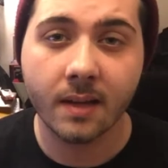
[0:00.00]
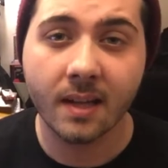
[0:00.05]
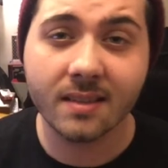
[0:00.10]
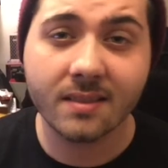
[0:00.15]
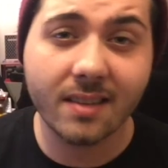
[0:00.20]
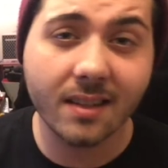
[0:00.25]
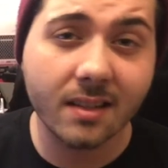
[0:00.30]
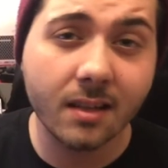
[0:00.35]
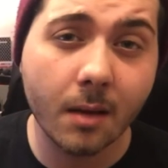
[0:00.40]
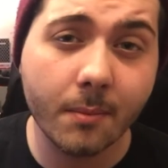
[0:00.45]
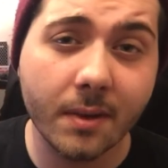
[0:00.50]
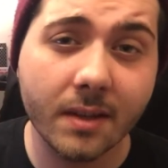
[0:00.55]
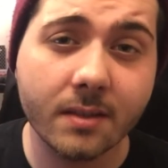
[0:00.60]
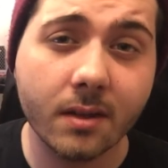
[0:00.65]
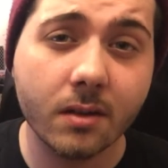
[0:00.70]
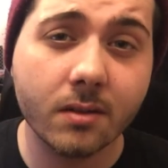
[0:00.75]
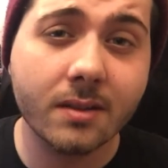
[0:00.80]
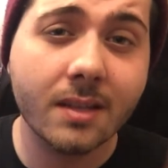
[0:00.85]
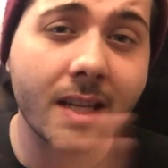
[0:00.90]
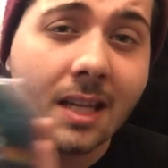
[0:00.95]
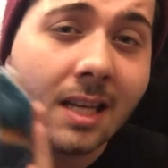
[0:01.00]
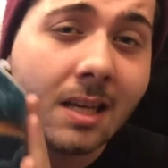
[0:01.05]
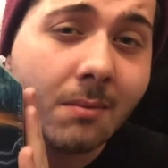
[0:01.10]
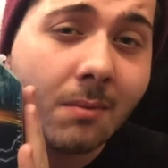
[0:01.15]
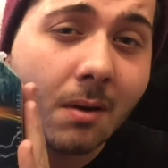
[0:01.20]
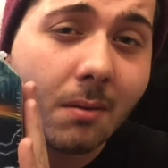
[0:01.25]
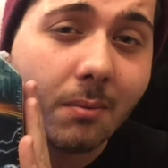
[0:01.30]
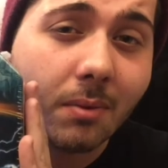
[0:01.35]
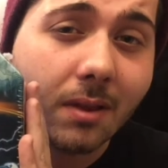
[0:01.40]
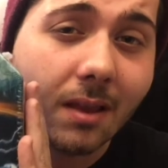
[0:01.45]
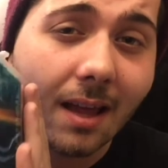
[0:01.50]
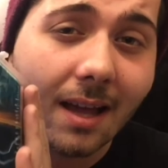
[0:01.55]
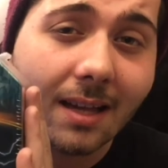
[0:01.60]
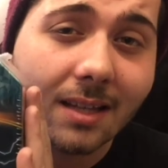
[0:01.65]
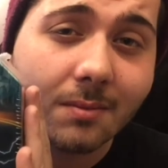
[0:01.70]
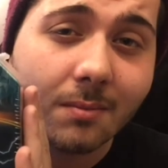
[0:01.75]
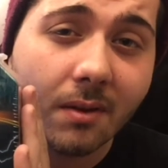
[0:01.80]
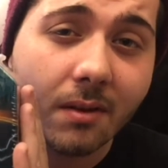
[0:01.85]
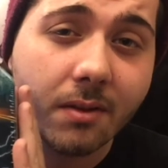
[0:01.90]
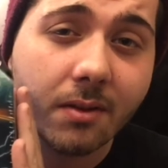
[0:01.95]
And second up is our Team
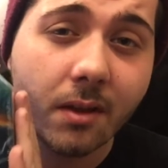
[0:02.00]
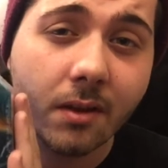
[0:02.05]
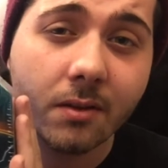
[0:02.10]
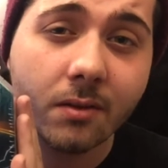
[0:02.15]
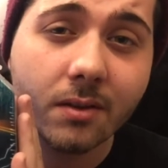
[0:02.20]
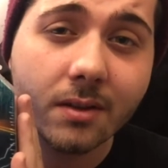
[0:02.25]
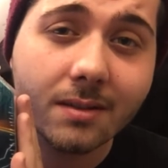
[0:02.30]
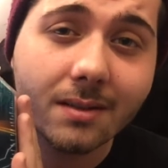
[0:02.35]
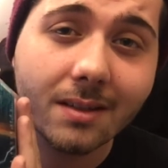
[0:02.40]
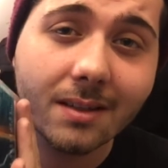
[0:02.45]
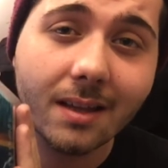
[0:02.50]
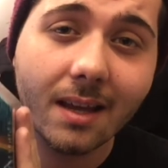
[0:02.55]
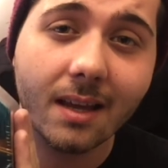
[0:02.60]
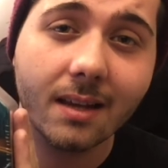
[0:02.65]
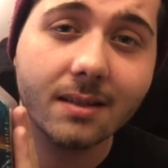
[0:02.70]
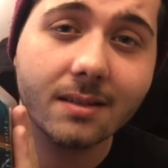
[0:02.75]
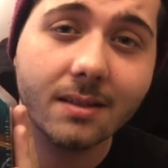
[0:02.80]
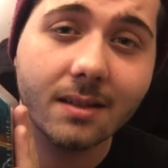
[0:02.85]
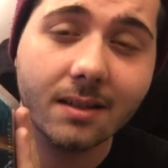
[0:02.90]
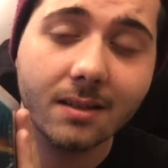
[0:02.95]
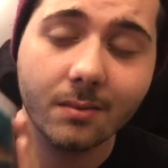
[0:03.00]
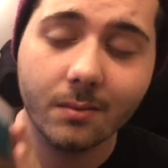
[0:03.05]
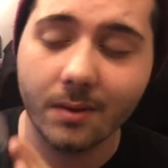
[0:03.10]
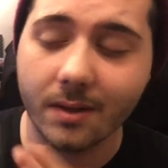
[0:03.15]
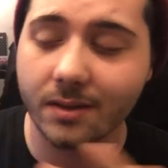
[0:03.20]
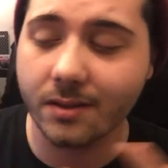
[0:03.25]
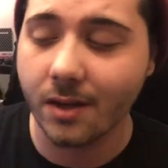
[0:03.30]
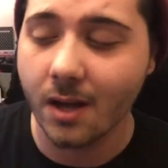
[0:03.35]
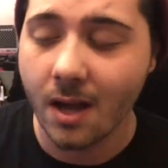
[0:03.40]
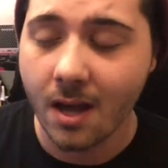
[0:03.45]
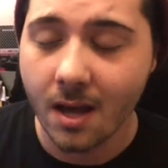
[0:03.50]
Plasma Thunderous E X ten, which